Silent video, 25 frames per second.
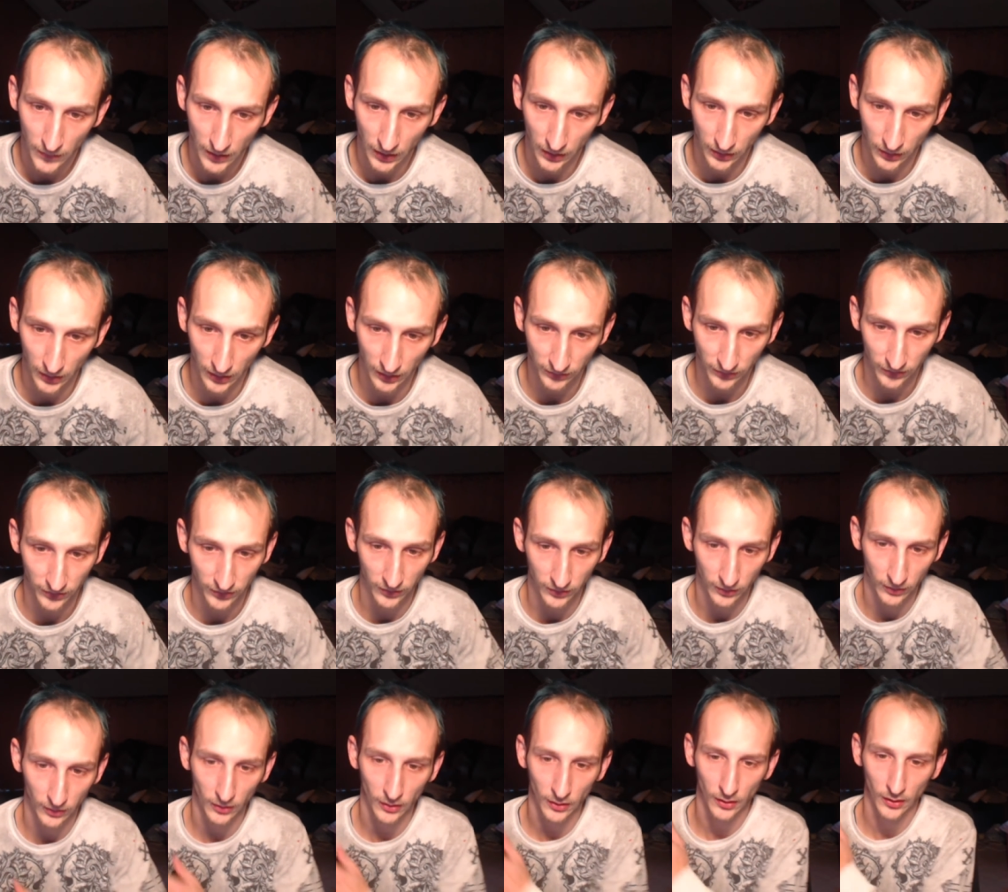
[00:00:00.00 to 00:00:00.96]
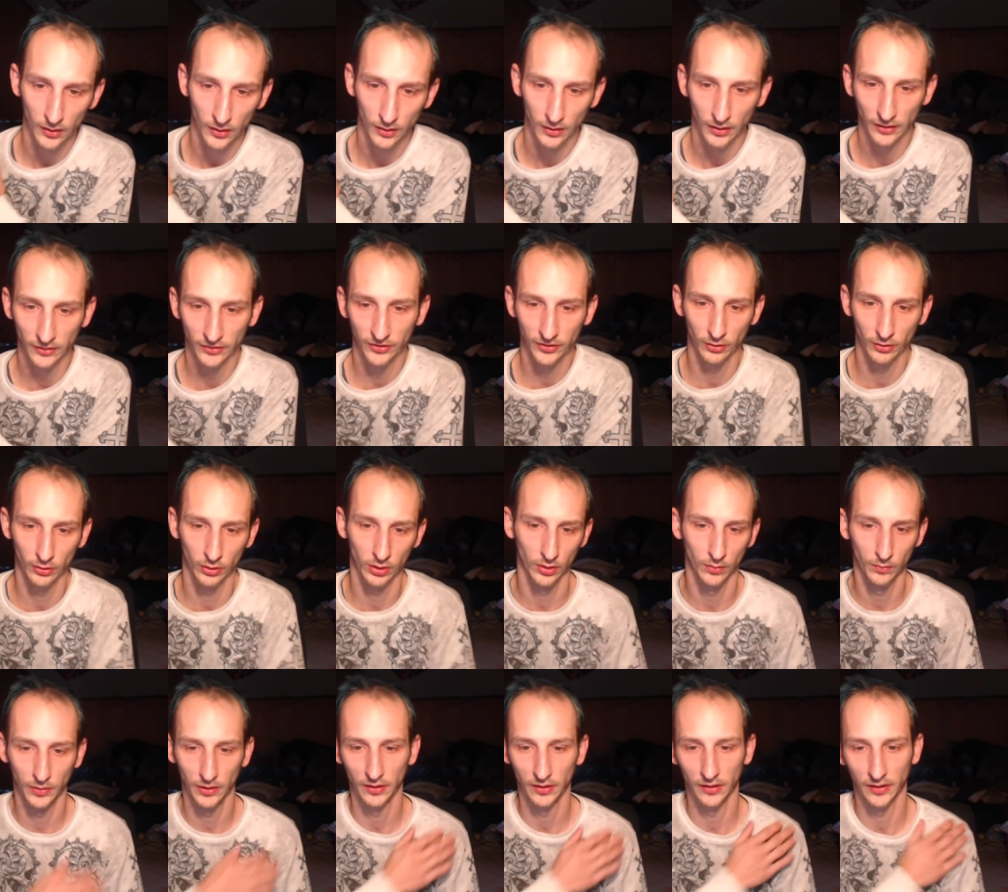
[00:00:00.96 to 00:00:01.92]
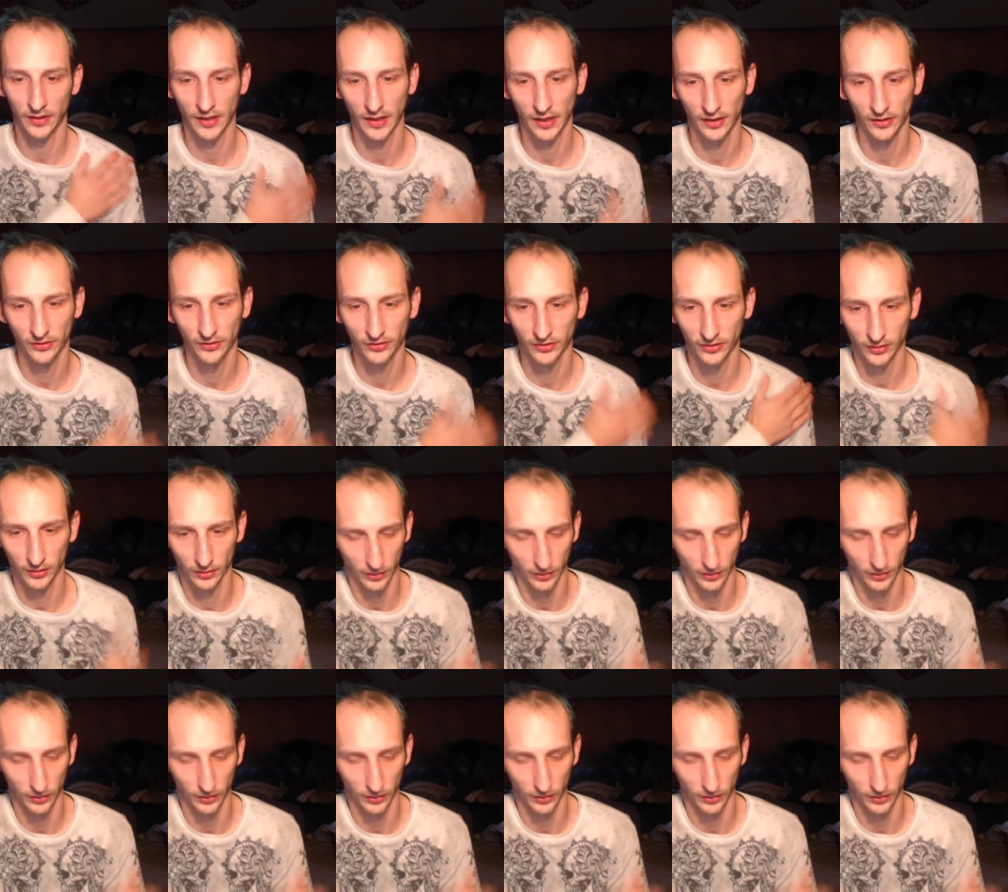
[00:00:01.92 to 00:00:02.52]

and that's that's still going to be the case.